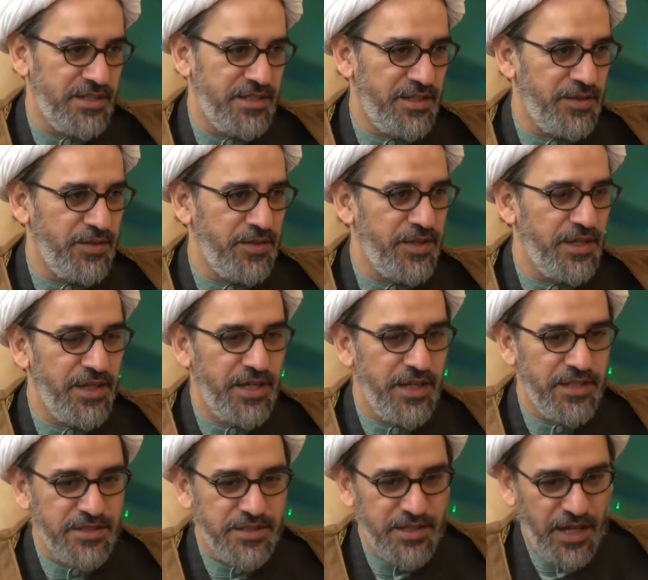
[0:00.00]
You know,
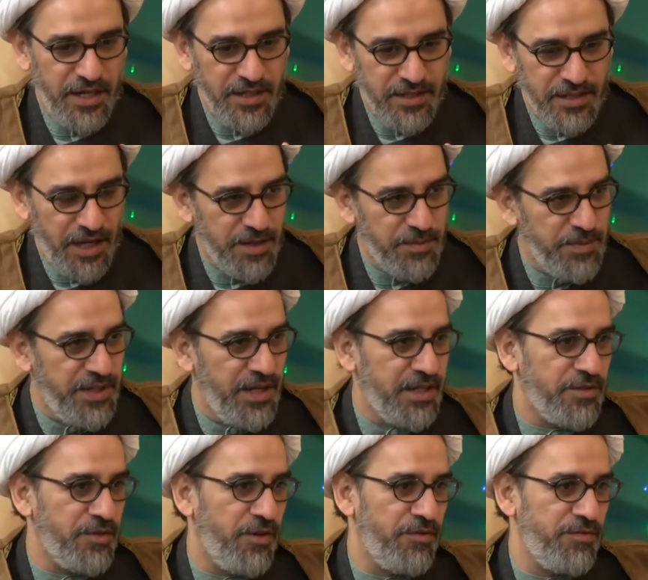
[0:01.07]
is that
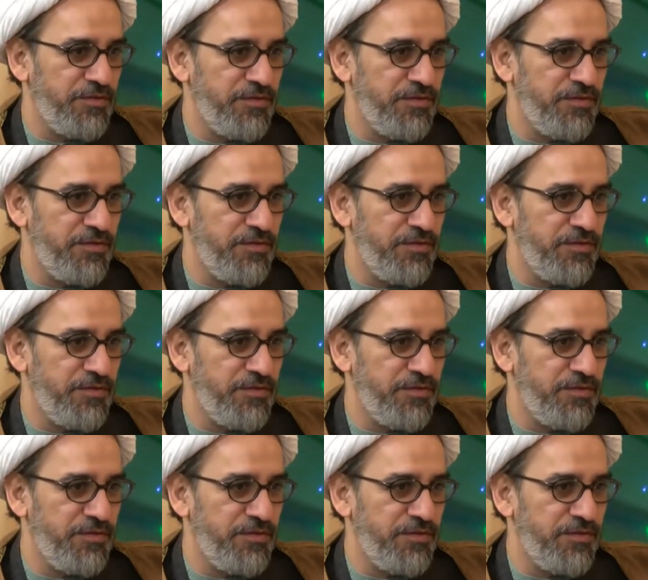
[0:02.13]
tarbiyat of